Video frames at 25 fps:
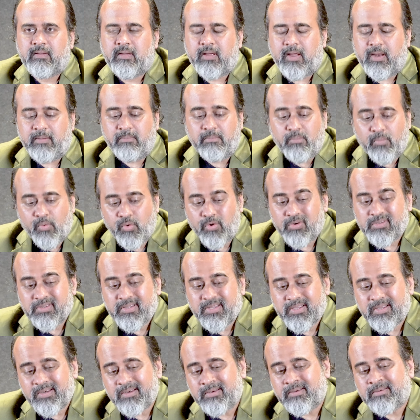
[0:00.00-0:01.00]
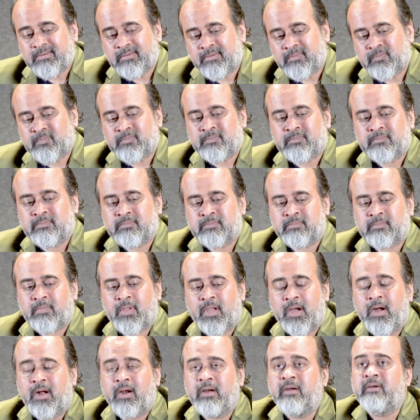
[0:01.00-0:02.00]
and more than
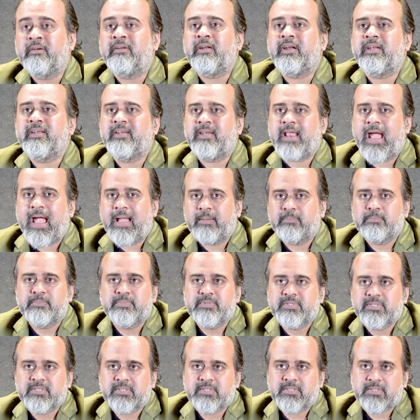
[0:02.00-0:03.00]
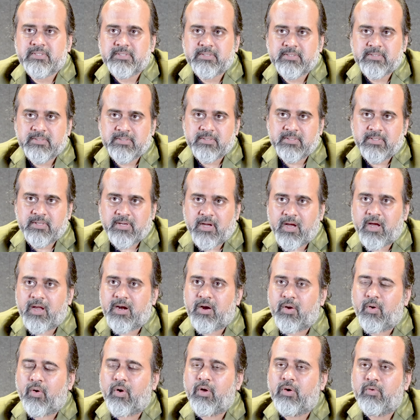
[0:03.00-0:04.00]
a hundred tabs are
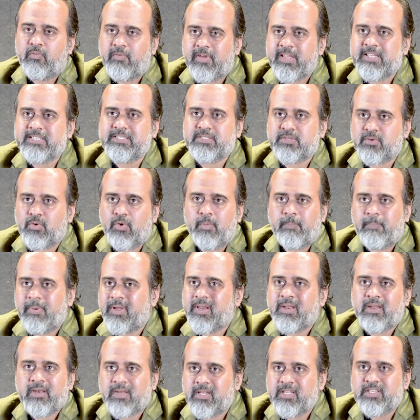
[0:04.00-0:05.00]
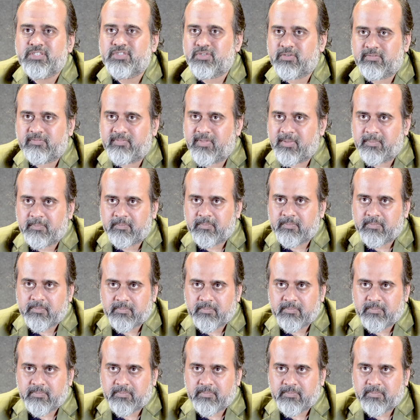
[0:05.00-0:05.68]
always open in each of them.